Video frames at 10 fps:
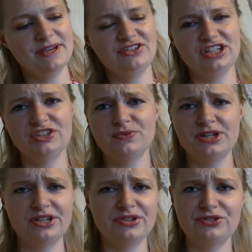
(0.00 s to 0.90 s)
it's just
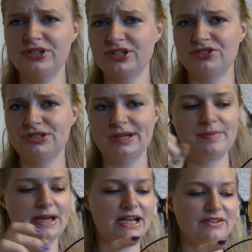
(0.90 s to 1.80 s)
one of those trick-or-treat
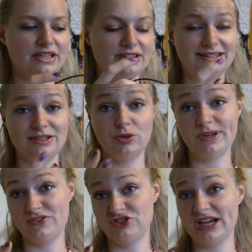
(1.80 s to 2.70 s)
bags, like they normally
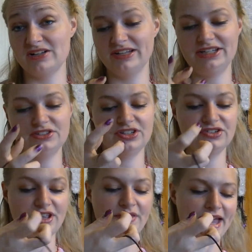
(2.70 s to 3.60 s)
have the
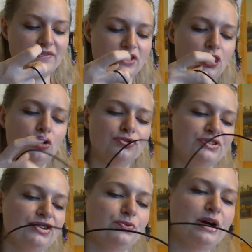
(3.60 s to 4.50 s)
jack-o'-lanterns and they have the
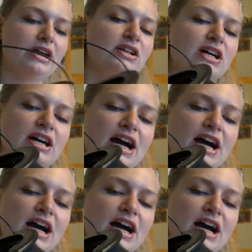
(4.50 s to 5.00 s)
cauldrons as well.